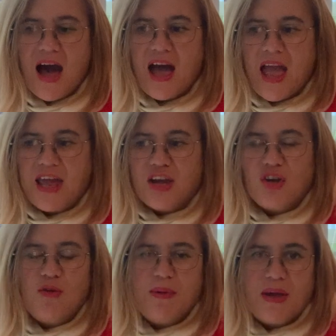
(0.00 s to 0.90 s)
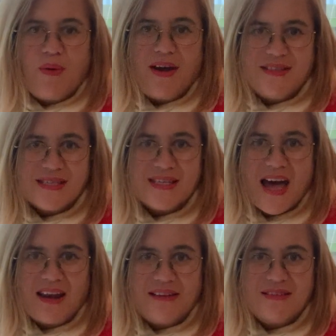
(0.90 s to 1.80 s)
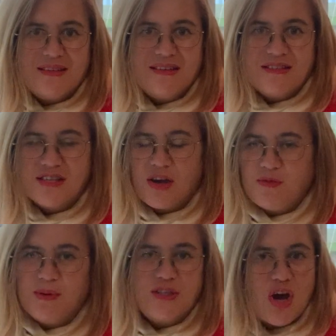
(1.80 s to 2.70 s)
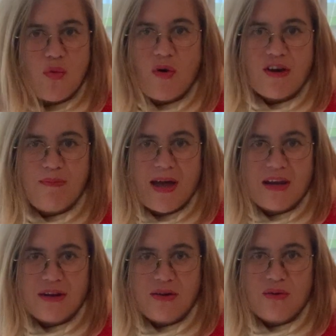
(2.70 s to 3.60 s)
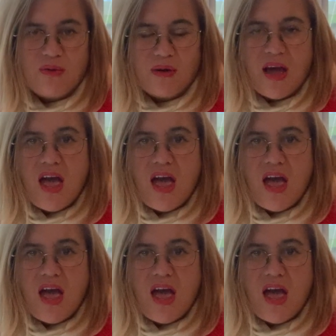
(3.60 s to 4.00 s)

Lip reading: And it could be quite discoloured. So, but don't worry about it at all.